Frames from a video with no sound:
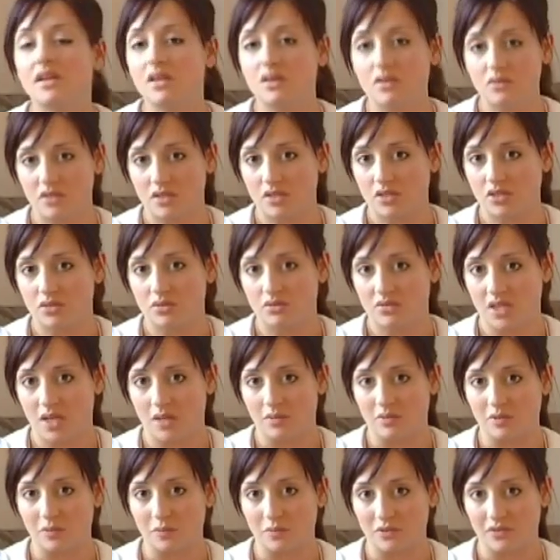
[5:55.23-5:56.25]
of using 2
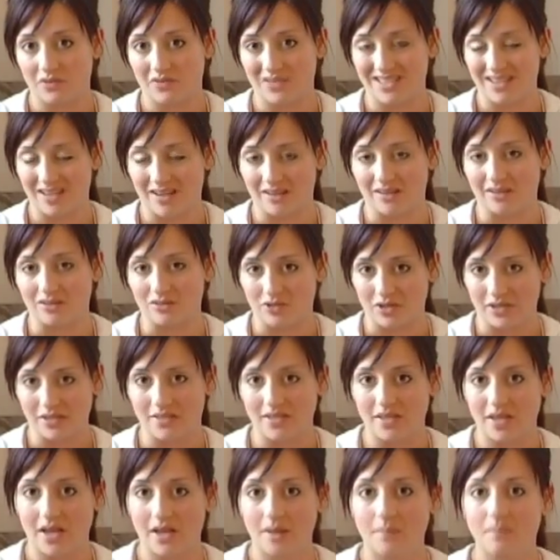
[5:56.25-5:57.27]
tablespoons of Italian
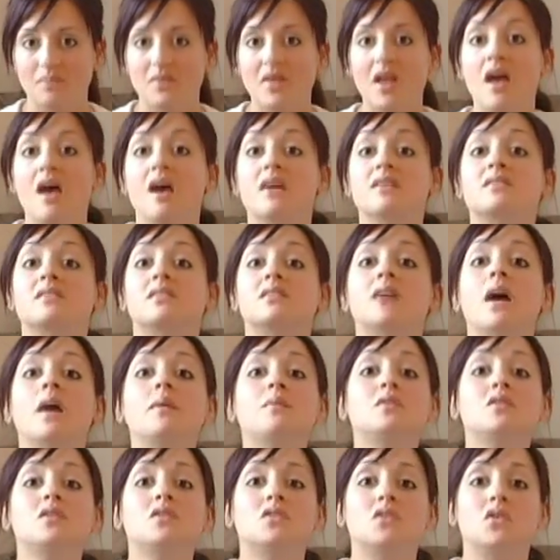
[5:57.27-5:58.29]
dressing,
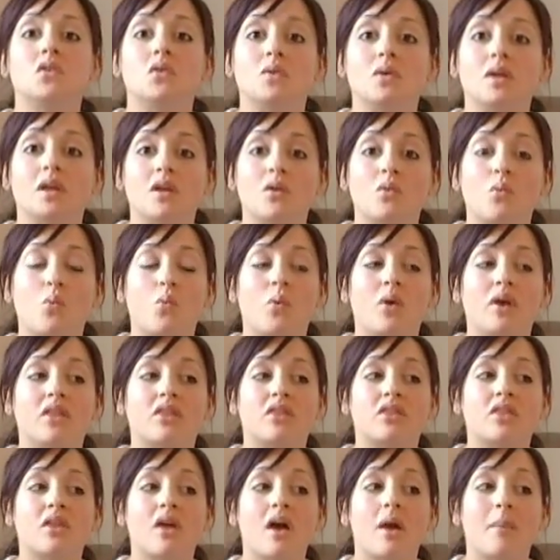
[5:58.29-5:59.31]
substitute it with